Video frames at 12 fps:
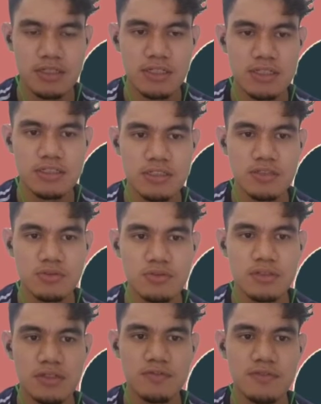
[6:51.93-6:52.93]
In addition
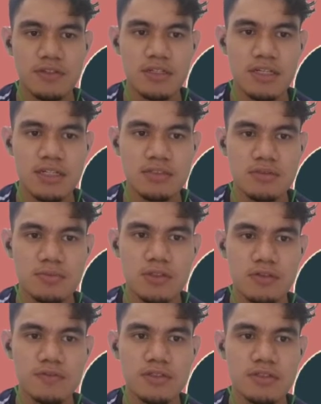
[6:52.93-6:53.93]
to landfill gas,
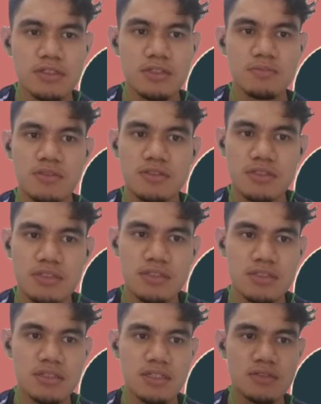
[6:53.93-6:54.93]
biofuels can be
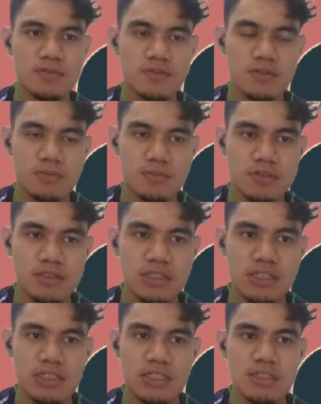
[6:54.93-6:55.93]
synthesized from
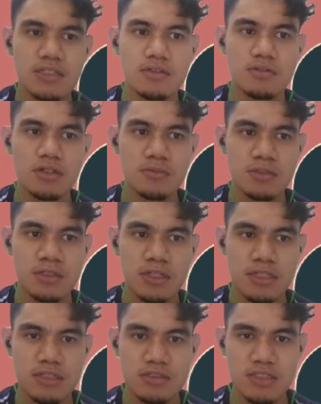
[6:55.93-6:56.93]
dedicated crops,
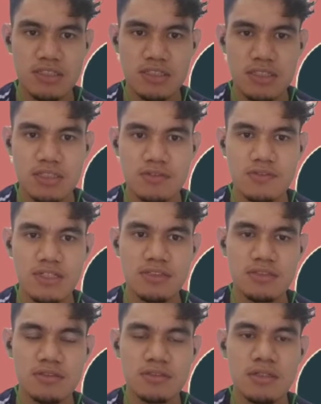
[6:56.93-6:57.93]
trees, and
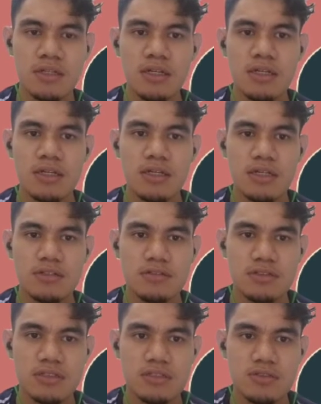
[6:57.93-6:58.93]
grasses,
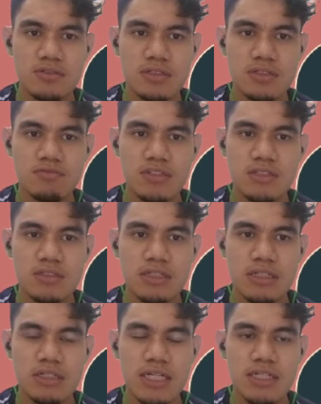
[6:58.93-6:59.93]
agricultural
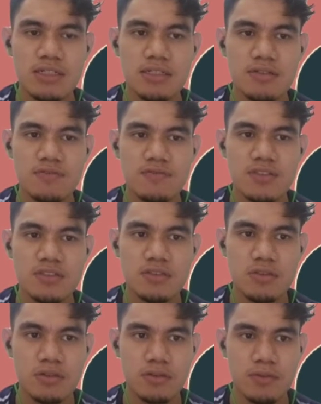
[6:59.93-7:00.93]
waste, and algae
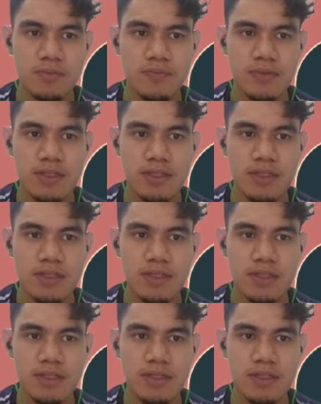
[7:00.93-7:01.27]
feedstock.